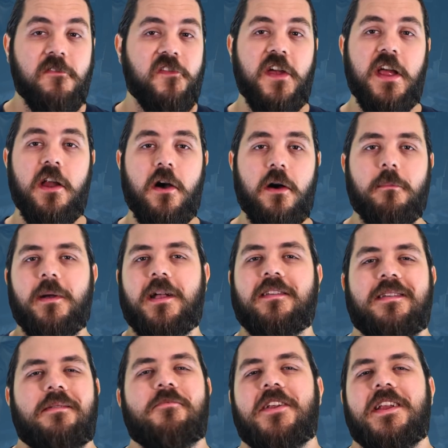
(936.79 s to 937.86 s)
fear not,
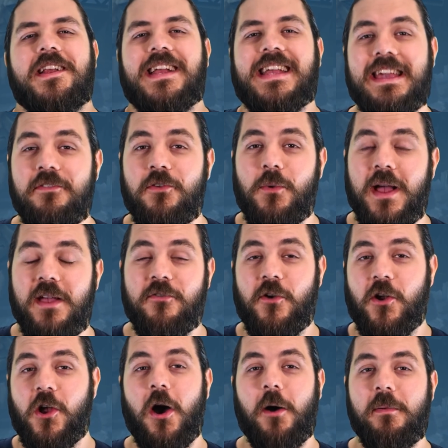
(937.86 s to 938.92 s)
because I'm running a giveaway for
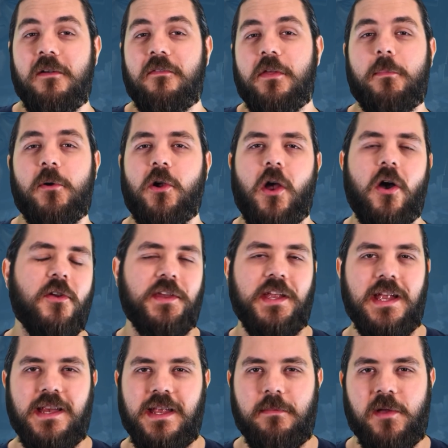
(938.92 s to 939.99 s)
a copy of the book on
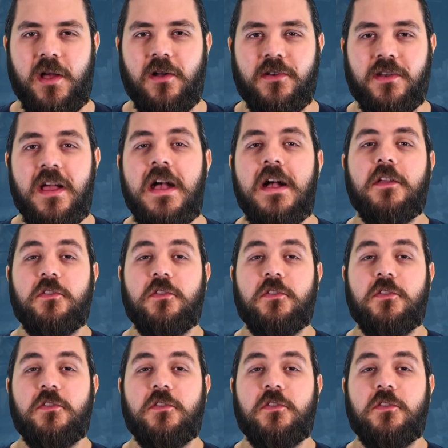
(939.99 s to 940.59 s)
D&D Beyond,